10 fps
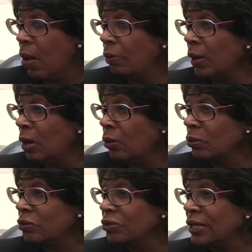
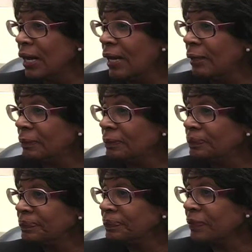loans
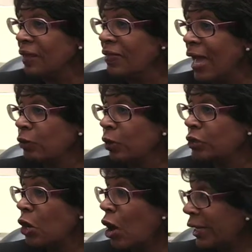that were
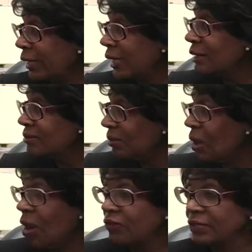targeted
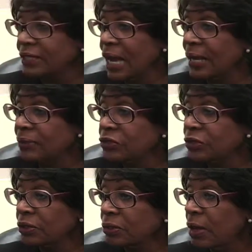oftentimes
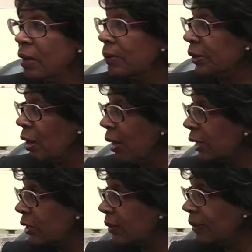to
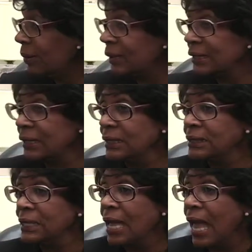minority communities,